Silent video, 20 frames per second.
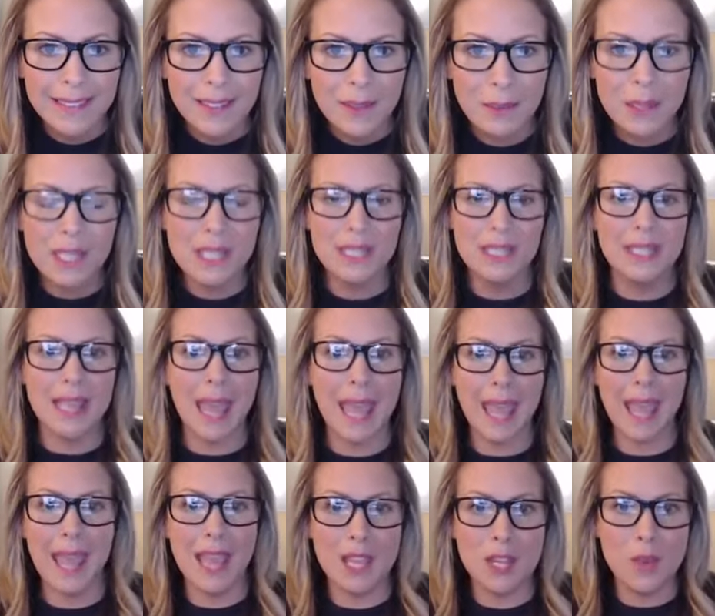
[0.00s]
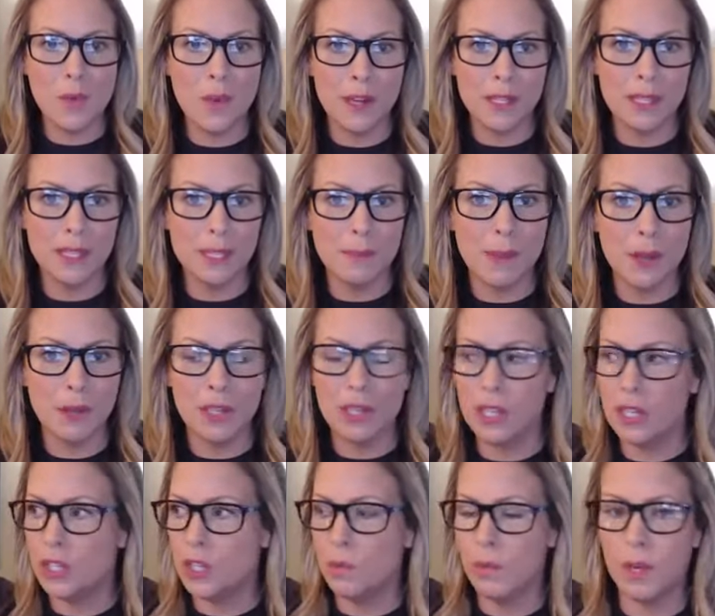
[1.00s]
We just say, hey, you want to smell
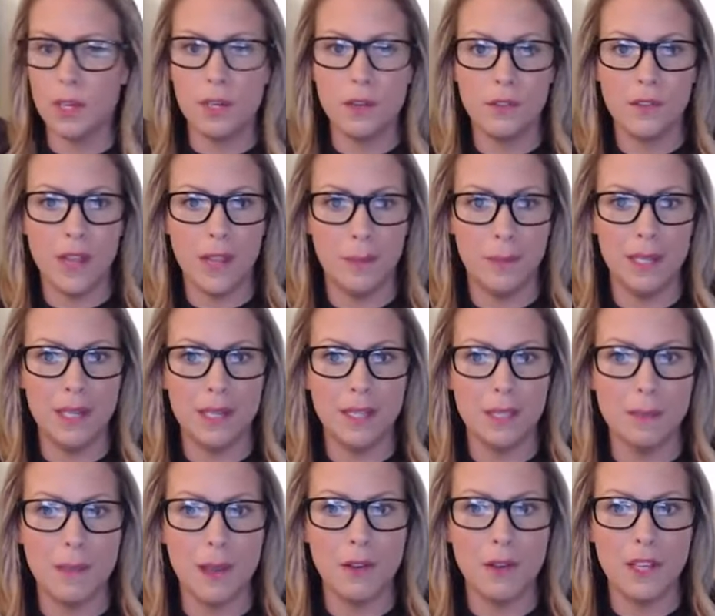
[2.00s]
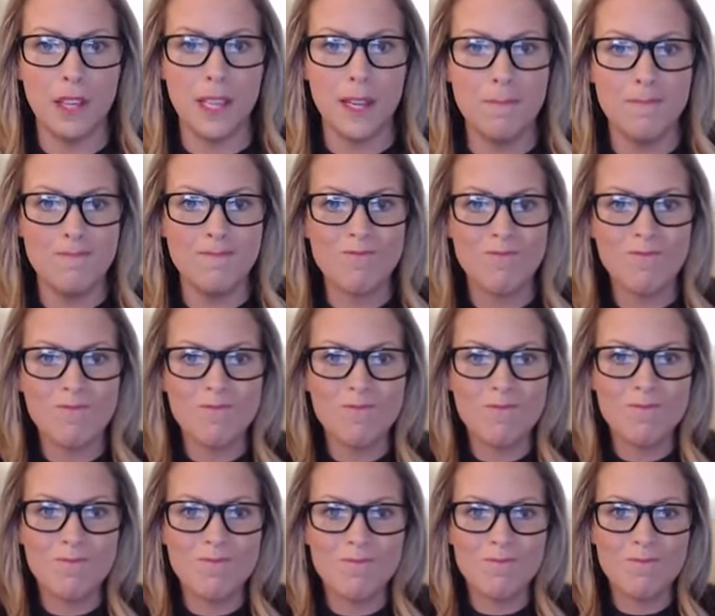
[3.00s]
good? You want your family to smell good?
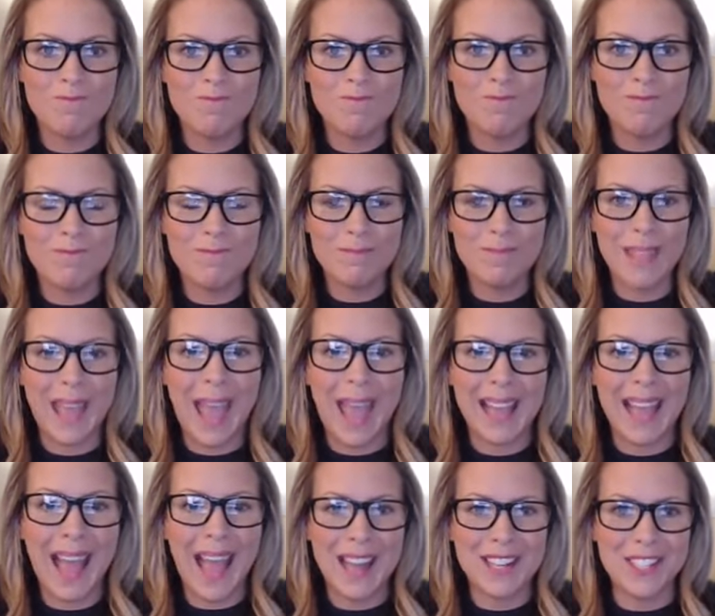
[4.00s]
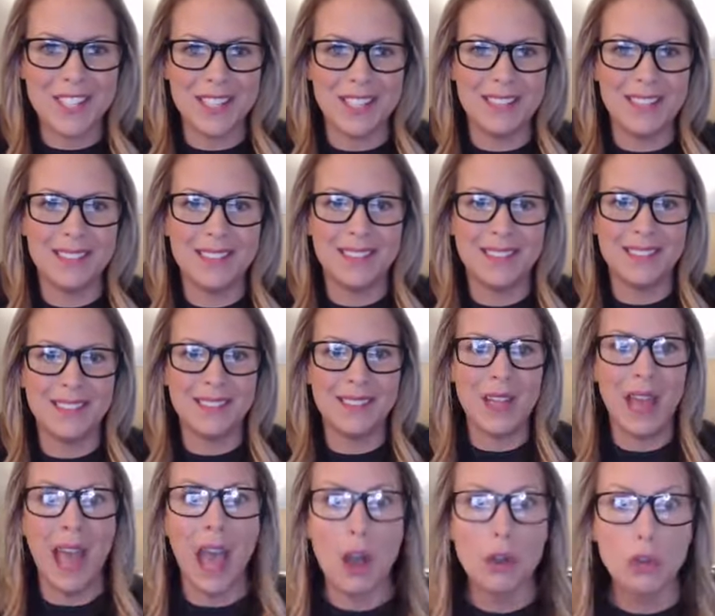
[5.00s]
I gotcha.
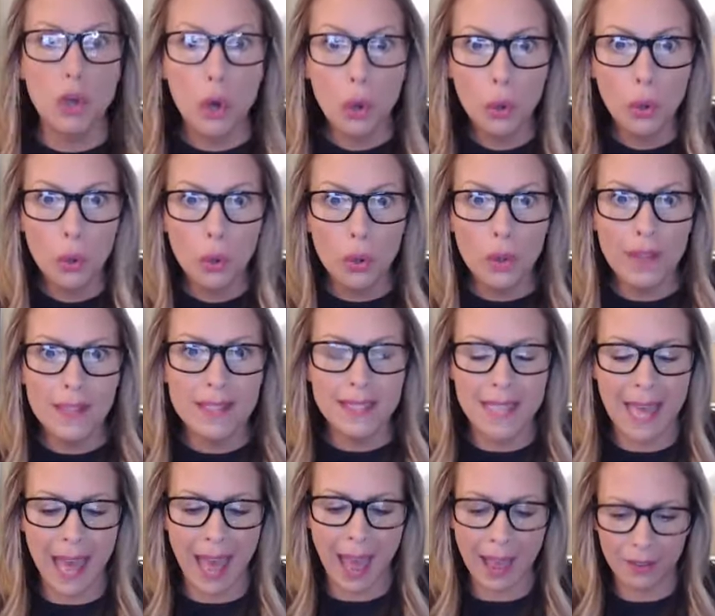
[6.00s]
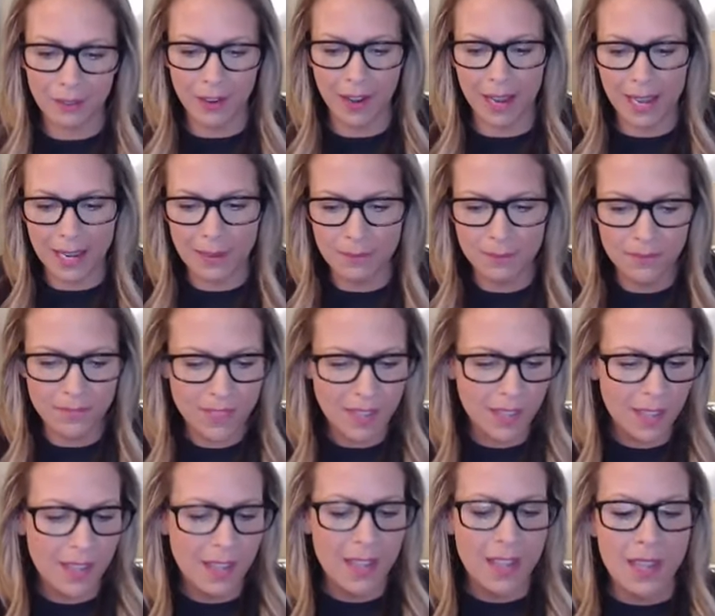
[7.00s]
How cool is that, right?
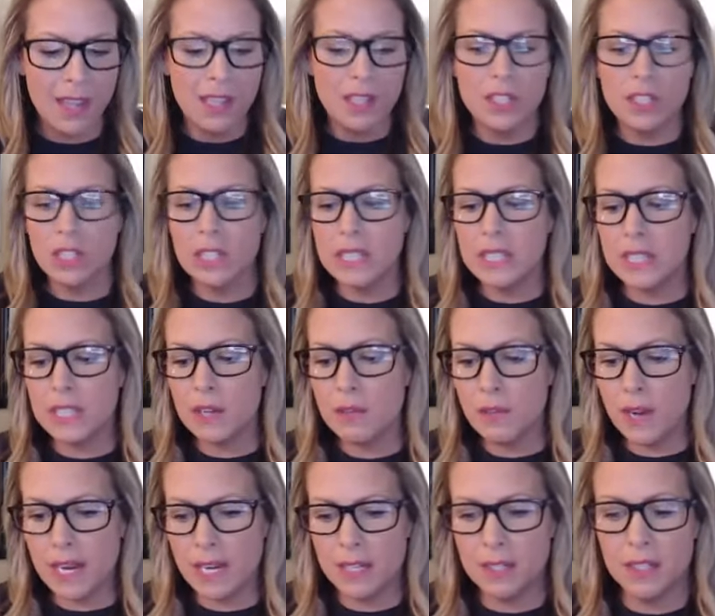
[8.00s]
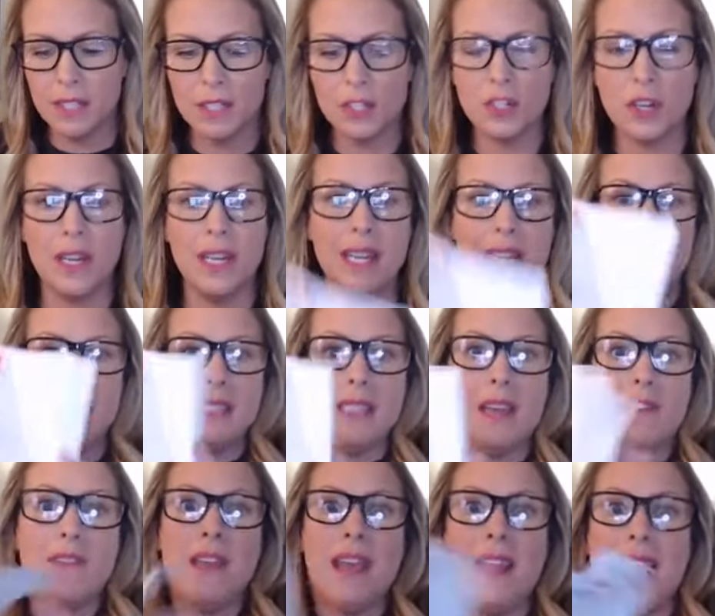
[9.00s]
So let's get right into the training because
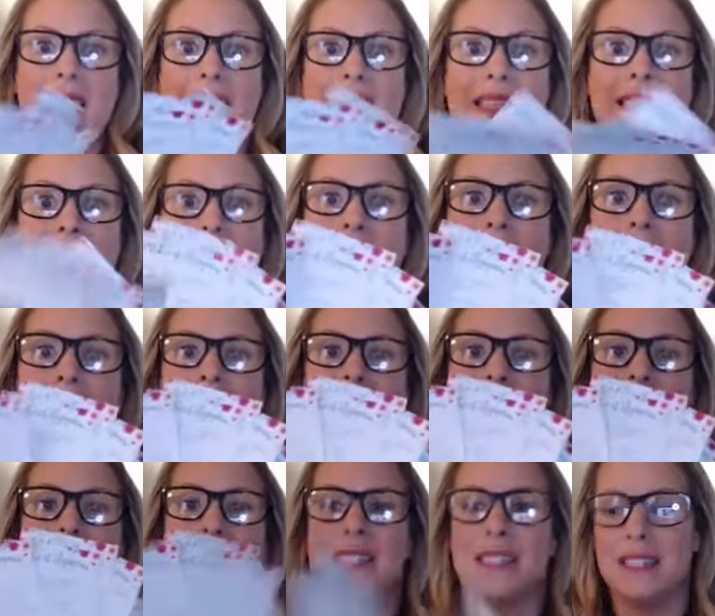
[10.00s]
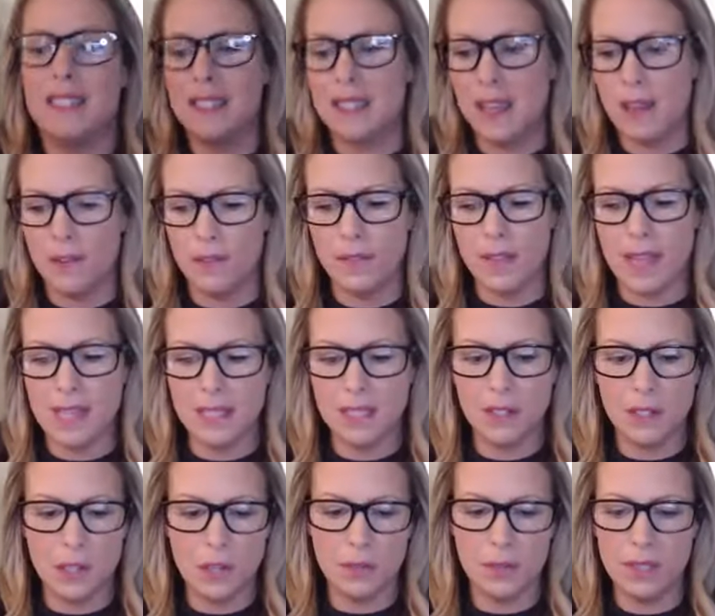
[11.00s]
I've got lots and lots, lots of stuff, lots
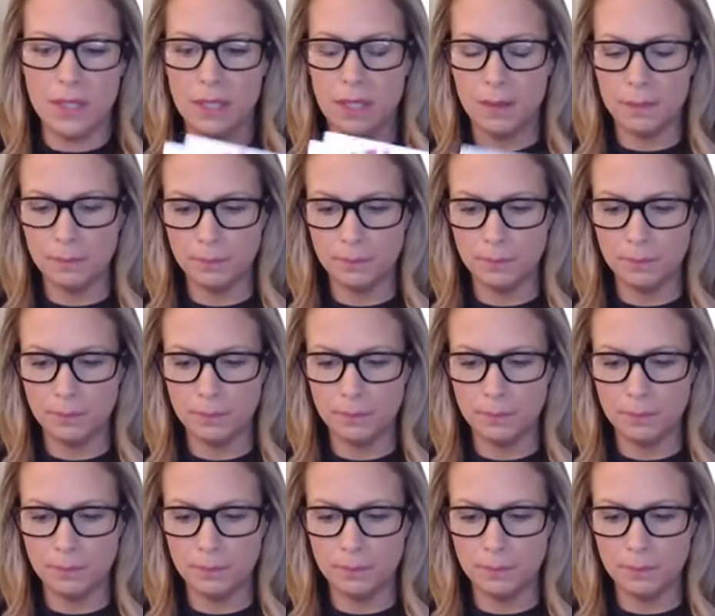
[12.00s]
of notes.